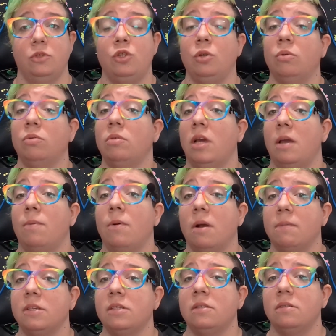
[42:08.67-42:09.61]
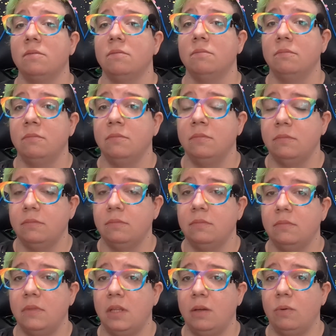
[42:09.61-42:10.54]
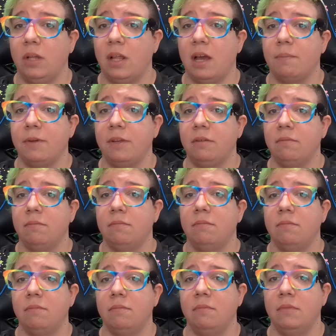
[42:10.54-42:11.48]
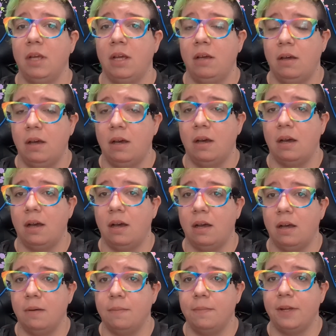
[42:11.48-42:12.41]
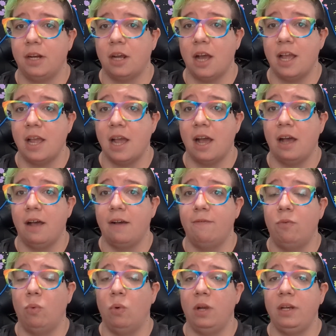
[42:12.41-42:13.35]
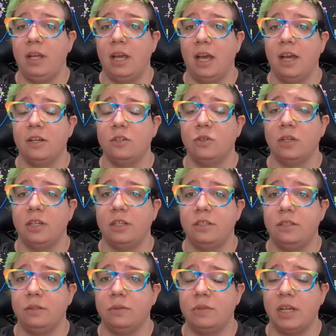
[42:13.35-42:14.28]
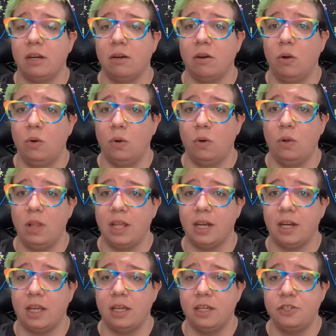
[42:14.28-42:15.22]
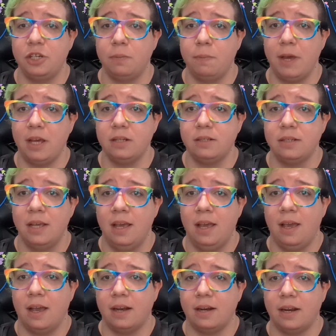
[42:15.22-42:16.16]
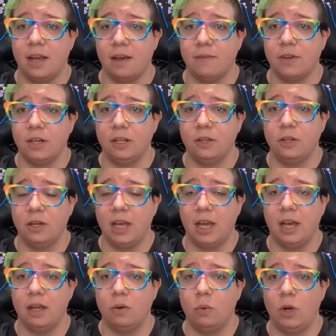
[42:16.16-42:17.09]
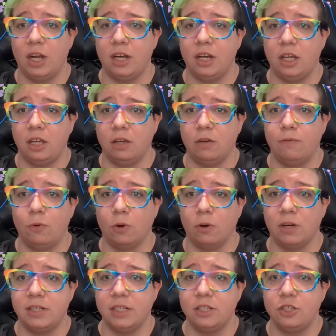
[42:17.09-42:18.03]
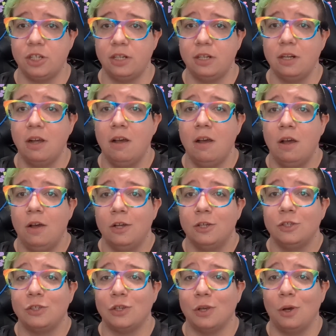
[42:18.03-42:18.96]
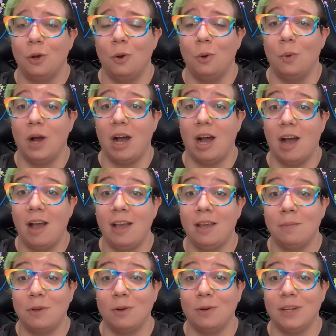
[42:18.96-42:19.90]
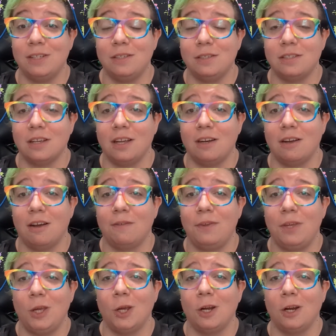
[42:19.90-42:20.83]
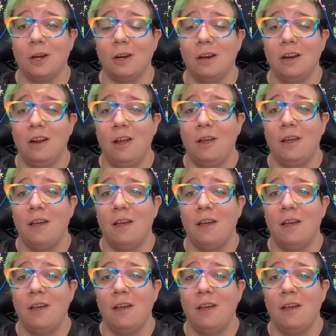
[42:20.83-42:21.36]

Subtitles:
Soon, I promise. It will happen. But I have one cat trying to tear a hole in a kitchen mat, and I have another cat whining for attention. So I am going to sign off here.